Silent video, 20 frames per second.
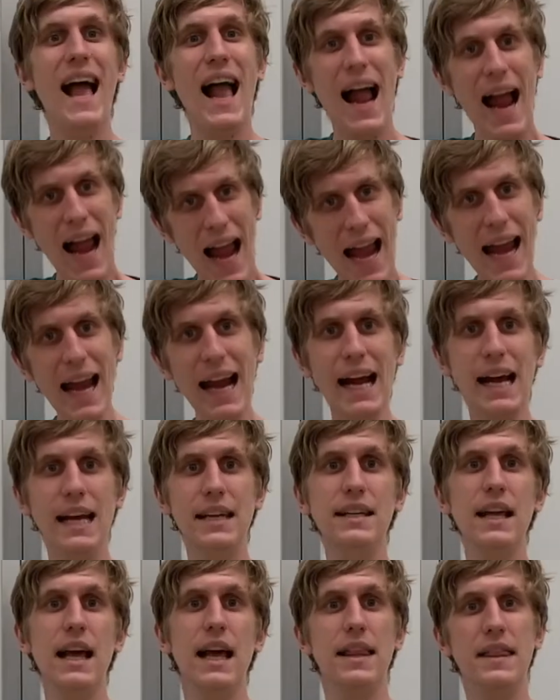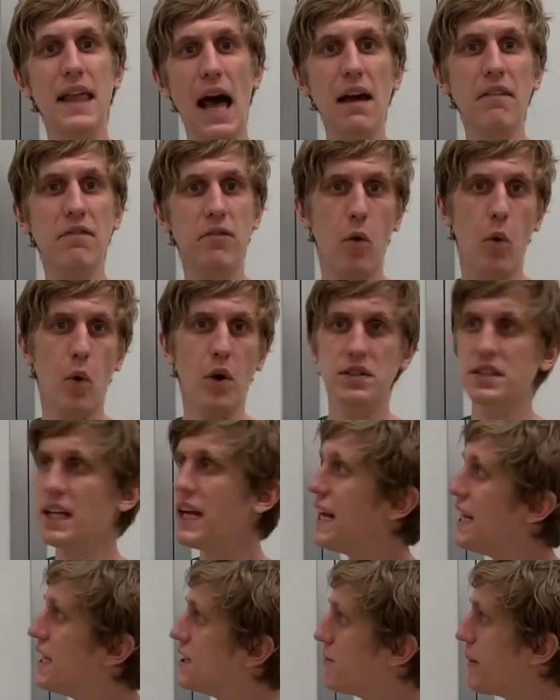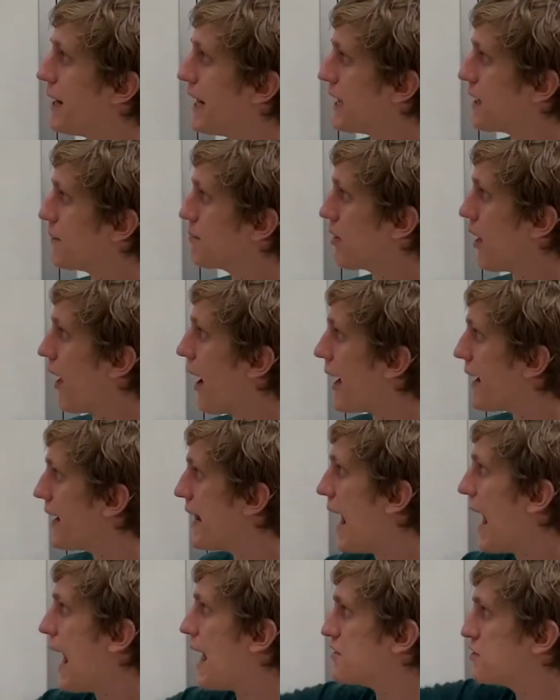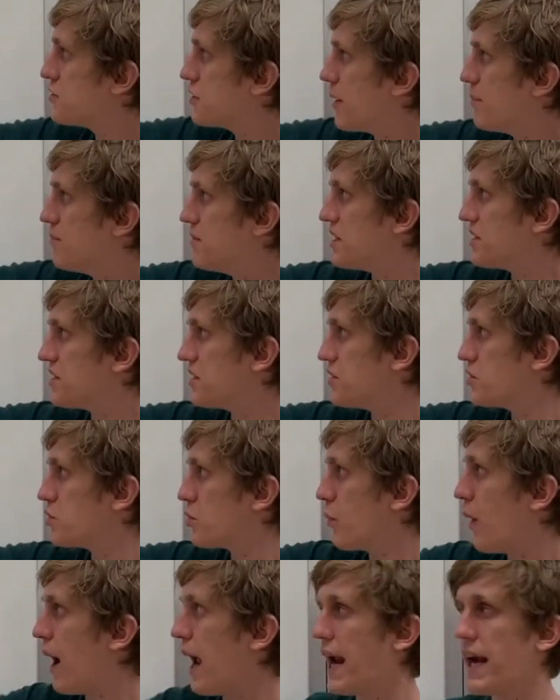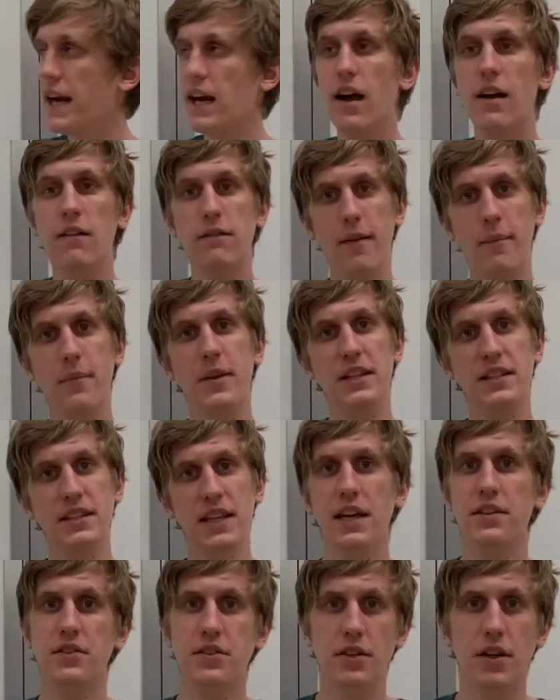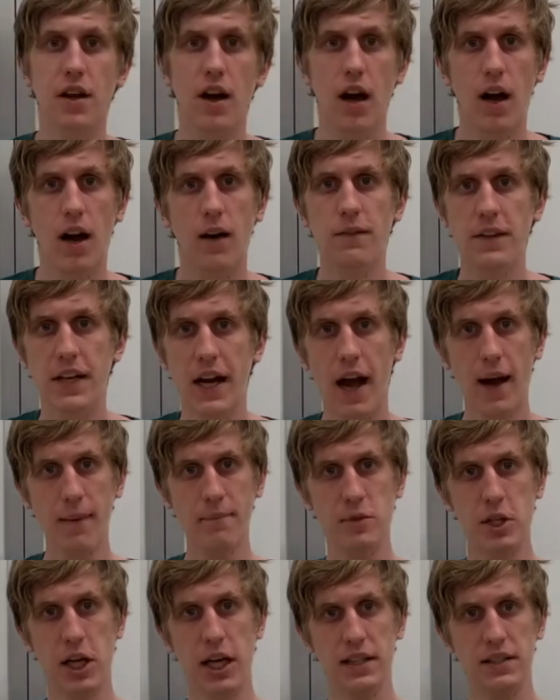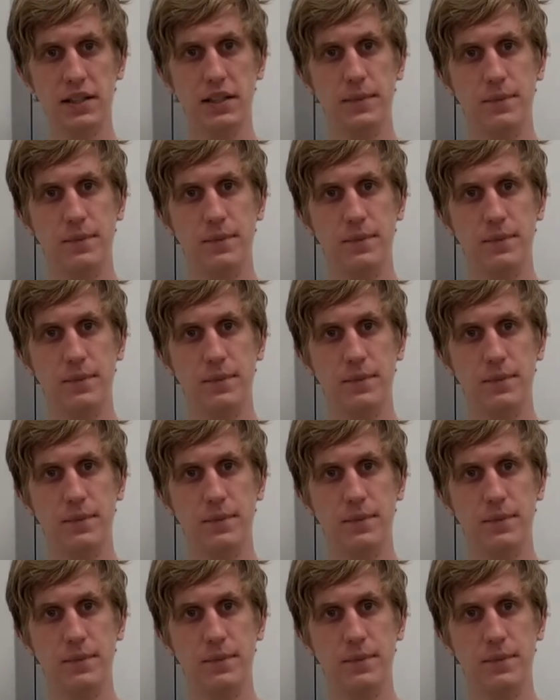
and that force is being applied at some distance away from the center of the object.